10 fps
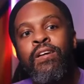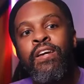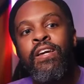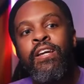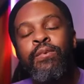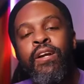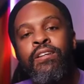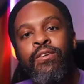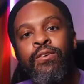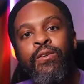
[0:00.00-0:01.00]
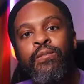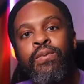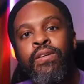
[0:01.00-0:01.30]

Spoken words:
here we are in the group.